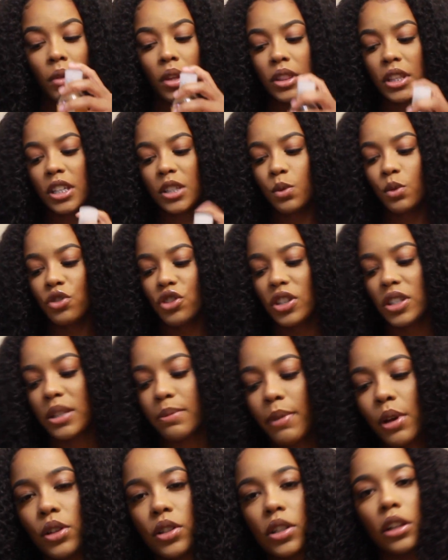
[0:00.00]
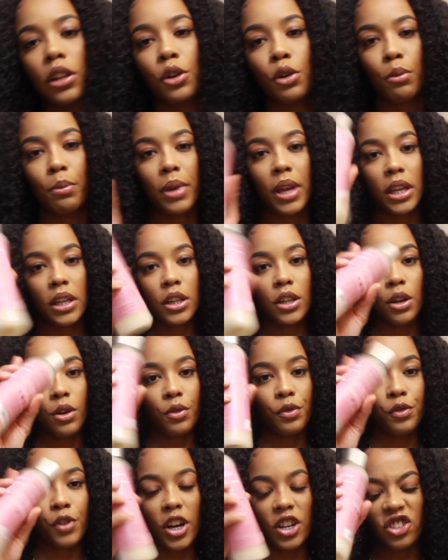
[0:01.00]
This one just smells a little bit, you know,
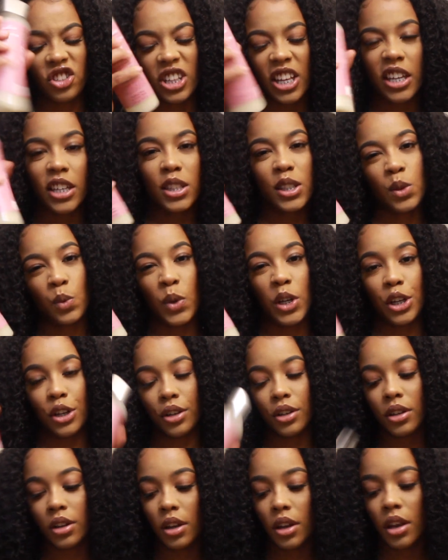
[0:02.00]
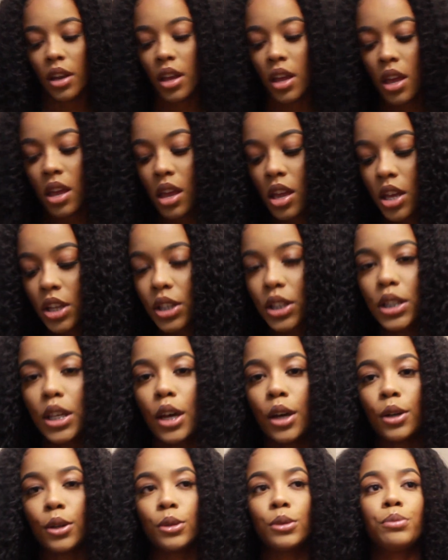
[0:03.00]
fresh, like sweeter.
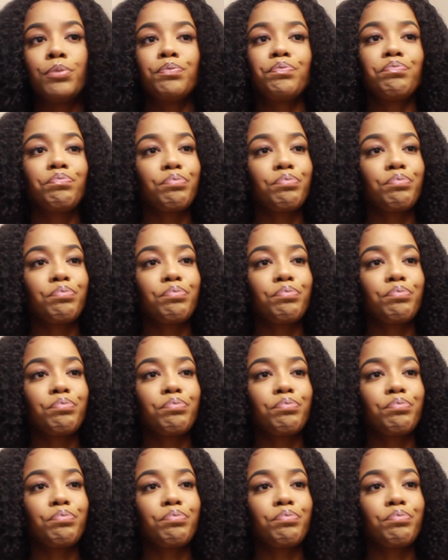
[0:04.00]
So